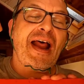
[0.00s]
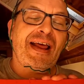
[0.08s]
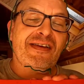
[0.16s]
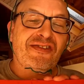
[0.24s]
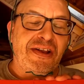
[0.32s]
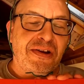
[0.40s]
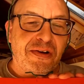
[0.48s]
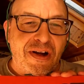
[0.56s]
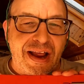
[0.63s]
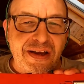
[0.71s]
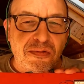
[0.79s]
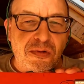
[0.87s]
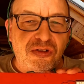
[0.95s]
Alexander
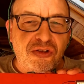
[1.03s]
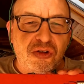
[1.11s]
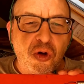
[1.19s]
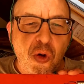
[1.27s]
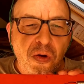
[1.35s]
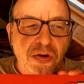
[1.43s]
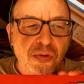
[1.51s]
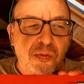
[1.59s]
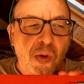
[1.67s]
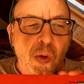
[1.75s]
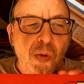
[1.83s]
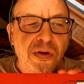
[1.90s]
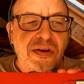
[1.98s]
Grant, there was a dude who
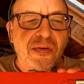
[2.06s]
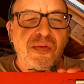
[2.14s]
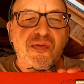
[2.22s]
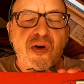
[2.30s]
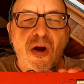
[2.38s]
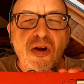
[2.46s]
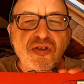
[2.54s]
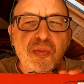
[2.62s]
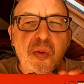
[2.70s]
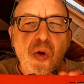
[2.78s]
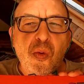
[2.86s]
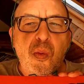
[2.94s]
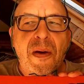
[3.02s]
wrote the first
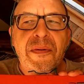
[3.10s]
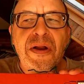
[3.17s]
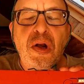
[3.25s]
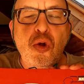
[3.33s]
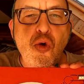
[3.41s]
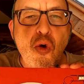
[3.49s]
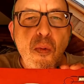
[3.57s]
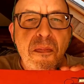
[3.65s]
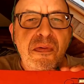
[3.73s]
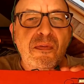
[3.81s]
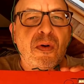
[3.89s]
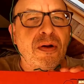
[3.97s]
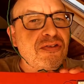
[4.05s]
book where the loop
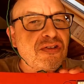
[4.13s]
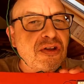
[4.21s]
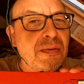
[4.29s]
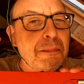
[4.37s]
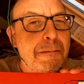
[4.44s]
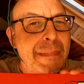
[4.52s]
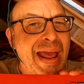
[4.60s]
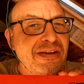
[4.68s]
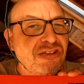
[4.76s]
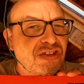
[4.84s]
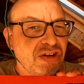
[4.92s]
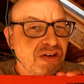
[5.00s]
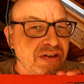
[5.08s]
was
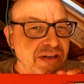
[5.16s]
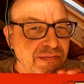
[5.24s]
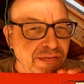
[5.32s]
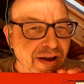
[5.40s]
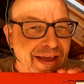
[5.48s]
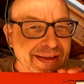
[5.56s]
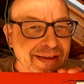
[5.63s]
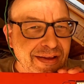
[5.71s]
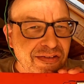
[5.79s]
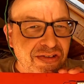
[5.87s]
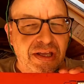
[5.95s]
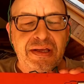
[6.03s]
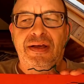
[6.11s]
mentioned in fly
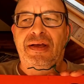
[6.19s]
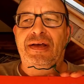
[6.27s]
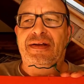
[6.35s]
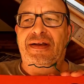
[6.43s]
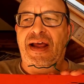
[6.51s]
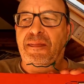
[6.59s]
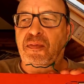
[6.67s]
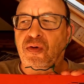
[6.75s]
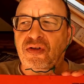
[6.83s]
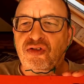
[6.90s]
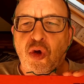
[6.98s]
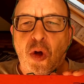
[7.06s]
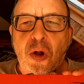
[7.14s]
casting. And that book
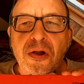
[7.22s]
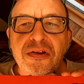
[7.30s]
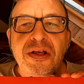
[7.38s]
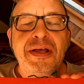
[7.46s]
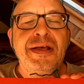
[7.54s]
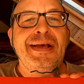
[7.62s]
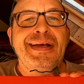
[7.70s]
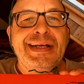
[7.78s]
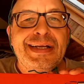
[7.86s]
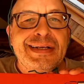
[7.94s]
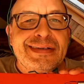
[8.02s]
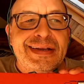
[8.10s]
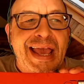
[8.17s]
is called
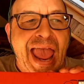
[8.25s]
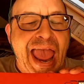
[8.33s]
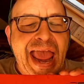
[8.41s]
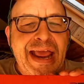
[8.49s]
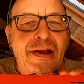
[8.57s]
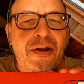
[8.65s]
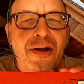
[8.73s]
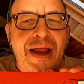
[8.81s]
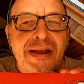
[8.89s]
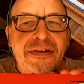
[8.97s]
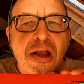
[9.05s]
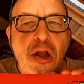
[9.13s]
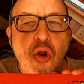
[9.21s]
The Angler
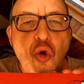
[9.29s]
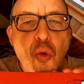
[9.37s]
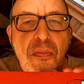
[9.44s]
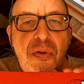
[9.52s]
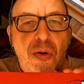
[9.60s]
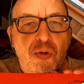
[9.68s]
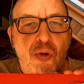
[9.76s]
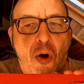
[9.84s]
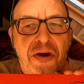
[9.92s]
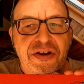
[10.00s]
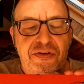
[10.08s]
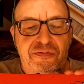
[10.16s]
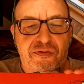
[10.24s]
and the Loop
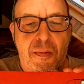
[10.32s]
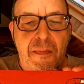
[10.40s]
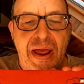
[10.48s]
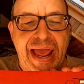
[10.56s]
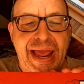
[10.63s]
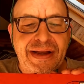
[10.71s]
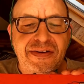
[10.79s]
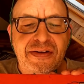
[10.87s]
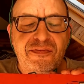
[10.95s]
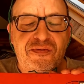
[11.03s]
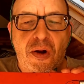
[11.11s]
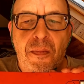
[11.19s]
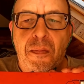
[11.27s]
Rod from
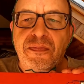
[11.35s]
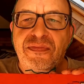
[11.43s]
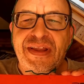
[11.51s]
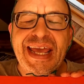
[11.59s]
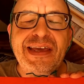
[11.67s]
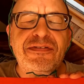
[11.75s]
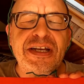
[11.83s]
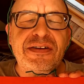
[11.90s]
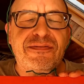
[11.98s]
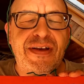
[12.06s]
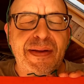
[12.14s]
David